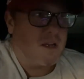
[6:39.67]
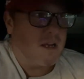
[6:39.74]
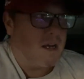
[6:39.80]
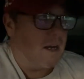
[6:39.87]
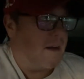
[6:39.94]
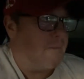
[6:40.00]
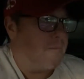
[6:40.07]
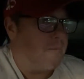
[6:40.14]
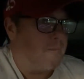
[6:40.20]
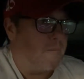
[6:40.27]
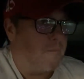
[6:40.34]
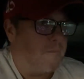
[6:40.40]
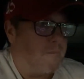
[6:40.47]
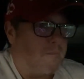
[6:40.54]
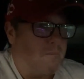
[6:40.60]

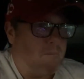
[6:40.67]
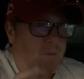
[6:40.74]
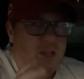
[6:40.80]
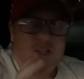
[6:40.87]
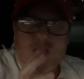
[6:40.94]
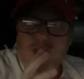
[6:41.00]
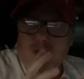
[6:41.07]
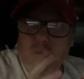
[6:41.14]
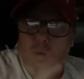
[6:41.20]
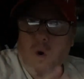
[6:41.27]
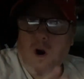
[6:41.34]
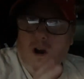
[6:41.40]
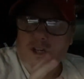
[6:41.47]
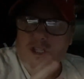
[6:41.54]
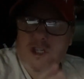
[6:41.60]
it just
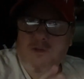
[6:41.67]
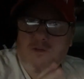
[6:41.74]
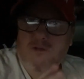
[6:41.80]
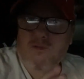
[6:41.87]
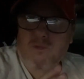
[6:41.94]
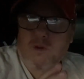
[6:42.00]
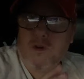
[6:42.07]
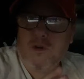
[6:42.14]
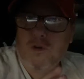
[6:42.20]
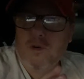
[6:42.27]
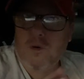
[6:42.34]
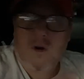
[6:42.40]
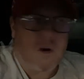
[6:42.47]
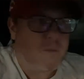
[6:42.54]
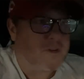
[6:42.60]
walks you
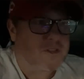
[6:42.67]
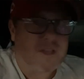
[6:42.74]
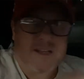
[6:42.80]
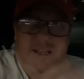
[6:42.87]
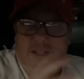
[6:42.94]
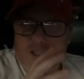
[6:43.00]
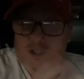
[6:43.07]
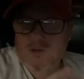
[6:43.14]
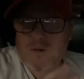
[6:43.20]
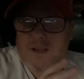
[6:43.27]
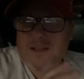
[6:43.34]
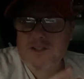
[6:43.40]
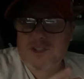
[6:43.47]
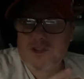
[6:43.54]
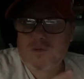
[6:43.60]
through, almost like in a
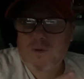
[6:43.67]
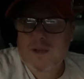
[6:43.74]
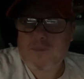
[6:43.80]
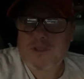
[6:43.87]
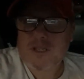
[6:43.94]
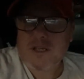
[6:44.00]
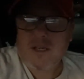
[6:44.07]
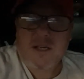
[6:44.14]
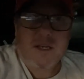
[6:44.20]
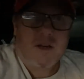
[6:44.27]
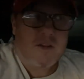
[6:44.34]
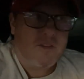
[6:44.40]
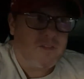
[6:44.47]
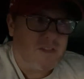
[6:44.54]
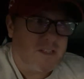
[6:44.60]
transcript,
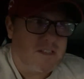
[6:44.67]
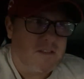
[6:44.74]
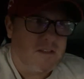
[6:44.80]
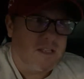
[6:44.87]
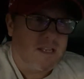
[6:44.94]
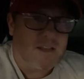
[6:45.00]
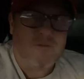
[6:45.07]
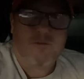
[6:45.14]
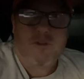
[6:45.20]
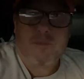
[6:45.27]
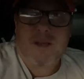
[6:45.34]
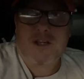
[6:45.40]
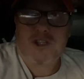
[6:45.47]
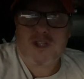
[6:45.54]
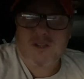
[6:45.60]
the
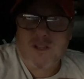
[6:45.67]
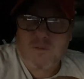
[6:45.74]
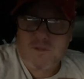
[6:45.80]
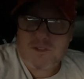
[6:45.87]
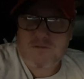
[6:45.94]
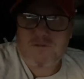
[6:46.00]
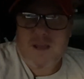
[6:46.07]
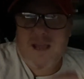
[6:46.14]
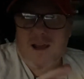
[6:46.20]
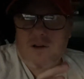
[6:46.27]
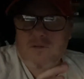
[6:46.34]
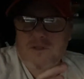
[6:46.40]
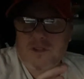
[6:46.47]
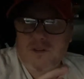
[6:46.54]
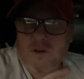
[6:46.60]
information that was
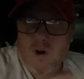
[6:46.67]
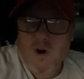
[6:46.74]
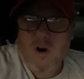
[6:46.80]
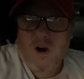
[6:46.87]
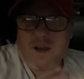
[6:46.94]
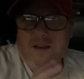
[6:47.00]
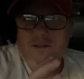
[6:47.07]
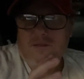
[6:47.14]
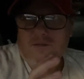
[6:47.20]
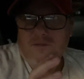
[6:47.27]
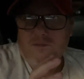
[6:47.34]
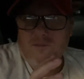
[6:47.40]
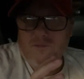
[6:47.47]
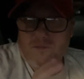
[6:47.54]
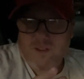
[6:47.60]
found on
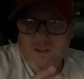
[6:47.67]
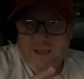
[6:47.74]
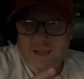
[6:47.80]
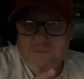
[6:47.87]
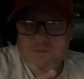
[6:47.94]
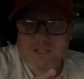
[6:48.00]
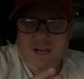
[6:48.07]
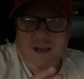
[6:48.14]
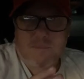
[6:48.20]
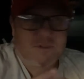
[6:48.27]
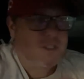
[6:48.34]
the laptop.